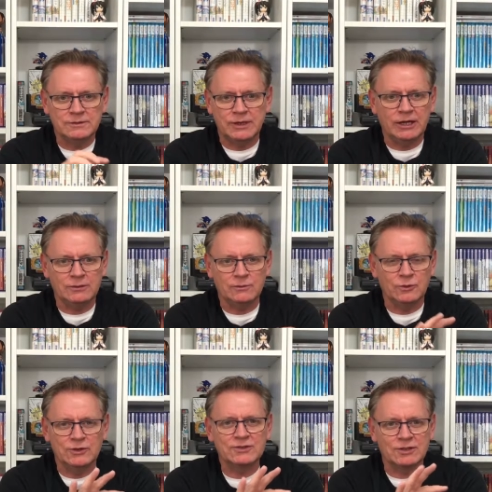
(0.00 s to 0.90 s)
that
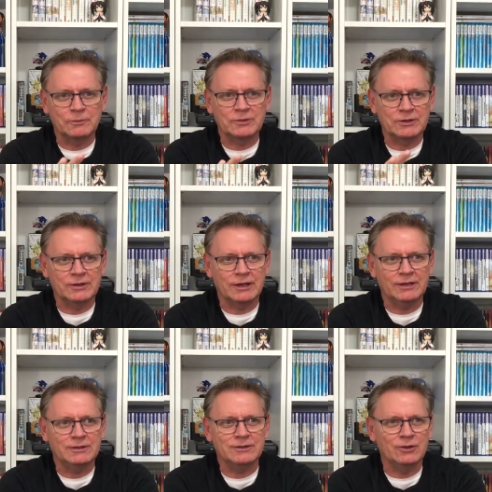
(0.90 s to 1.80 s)
was something
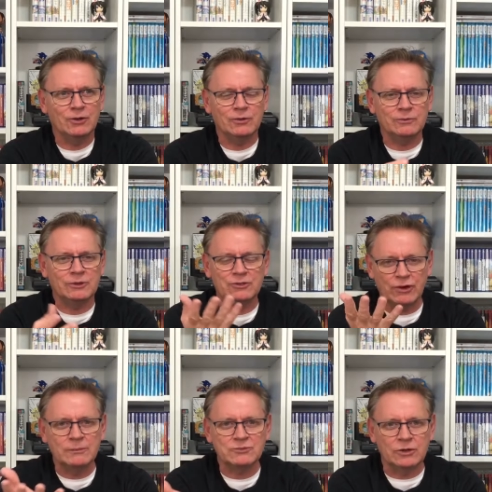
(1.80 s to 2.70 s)
that, you know, we
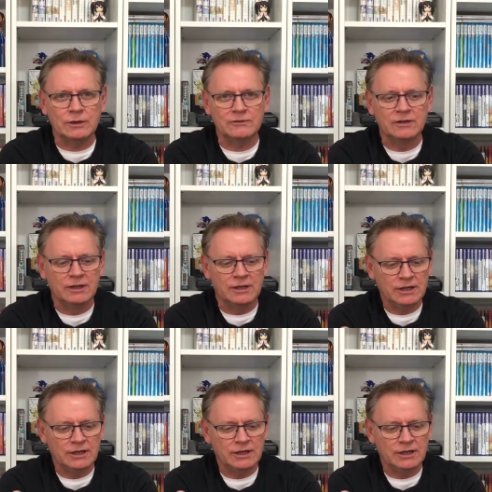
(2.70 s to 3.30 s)
dreamt of.